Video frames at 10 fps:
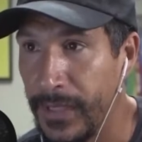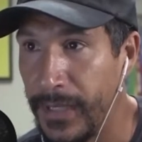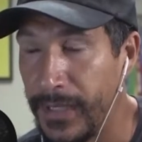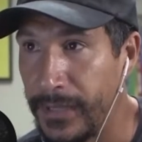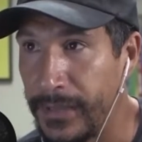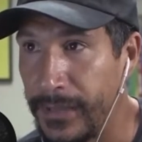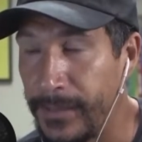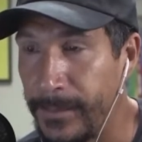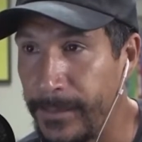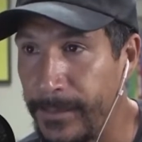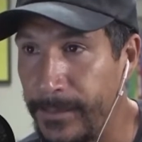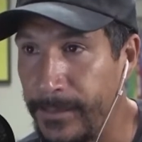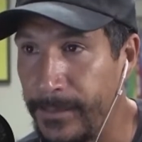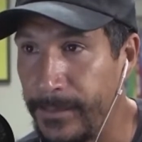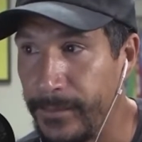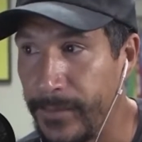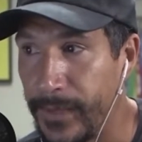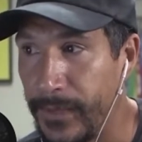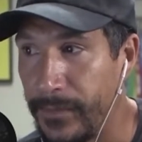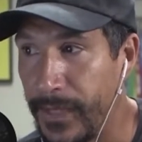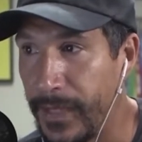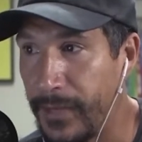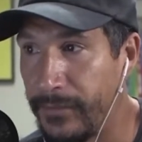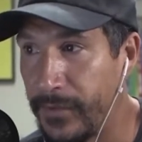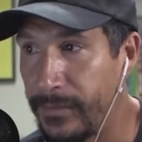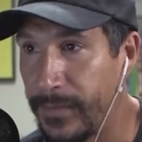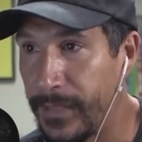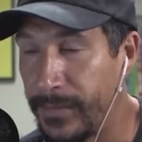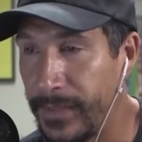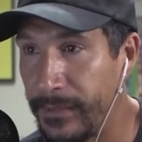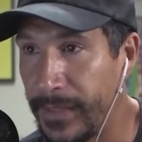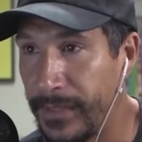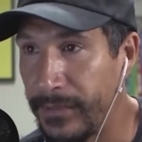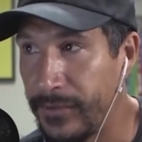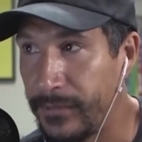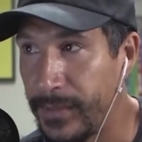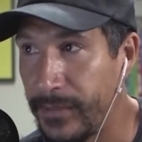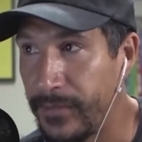And I've always been tempted to make that choice, but I've